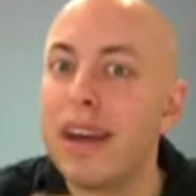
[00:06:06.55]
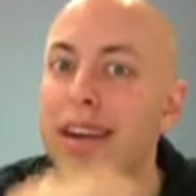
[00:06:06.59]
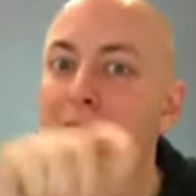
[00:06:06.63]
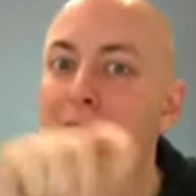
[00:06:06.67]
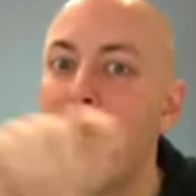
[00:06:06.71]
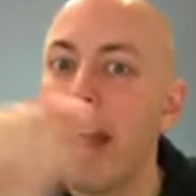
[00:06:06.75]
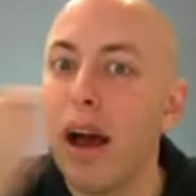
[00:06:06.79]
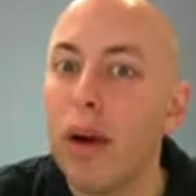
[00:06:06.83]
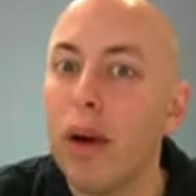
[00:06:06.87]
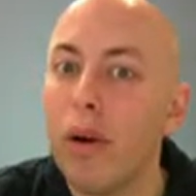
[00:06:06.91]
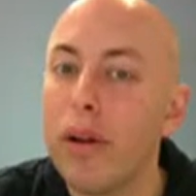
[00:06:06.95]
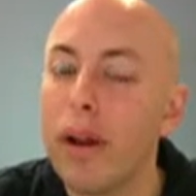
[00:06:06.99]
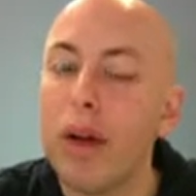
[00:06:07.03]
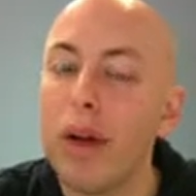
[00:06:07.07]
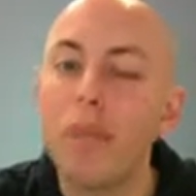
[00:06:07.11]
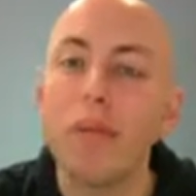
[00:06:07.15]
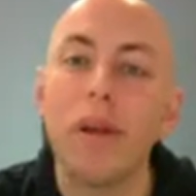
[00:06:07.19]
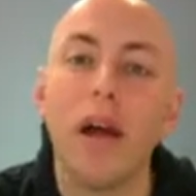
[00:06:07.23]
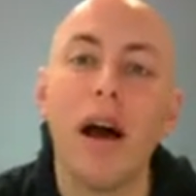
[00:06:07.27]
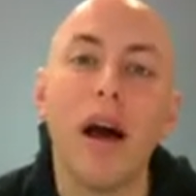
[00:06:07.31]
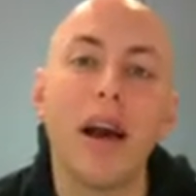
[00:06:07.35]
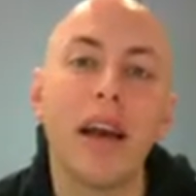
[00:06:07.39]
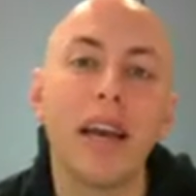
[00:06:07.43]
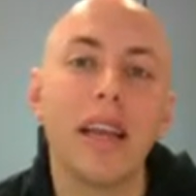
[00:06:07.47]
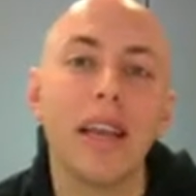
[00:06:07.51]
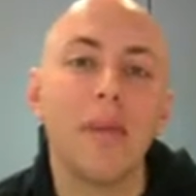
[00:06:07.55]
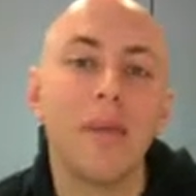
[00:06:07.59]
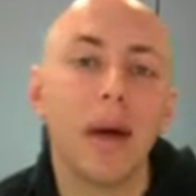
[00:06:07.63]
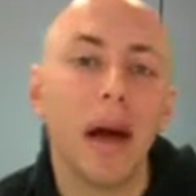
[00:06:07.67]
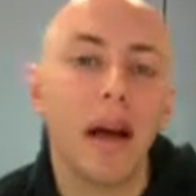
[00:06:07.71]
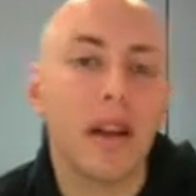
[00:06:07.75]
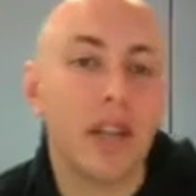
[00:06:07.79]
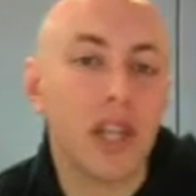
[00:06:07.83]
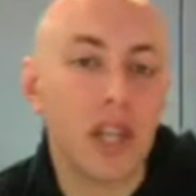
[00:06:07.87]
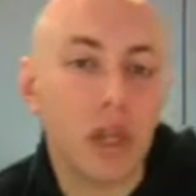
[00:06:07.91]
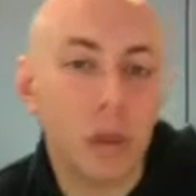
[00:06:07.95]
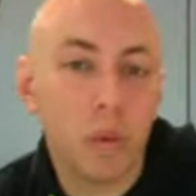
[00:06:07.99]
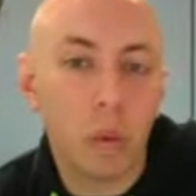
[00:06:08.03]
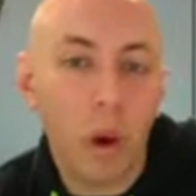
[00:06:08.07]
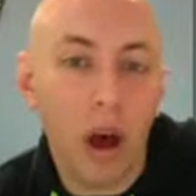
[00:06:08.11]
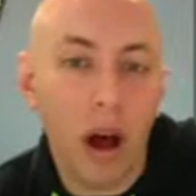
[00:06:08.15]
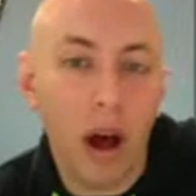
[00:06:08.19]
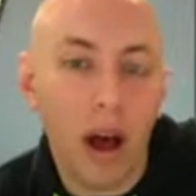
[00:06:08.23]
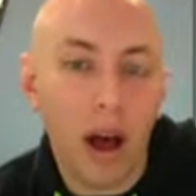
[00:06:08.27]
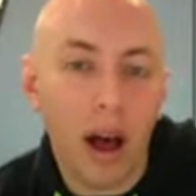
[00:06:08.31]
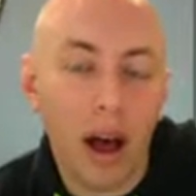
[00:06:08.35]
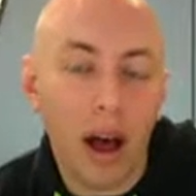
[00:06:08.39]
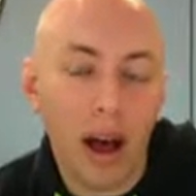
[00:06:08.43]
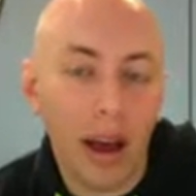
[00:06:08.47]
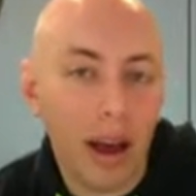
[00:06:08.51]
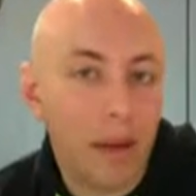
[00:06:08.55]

down, I'm talking about schwa.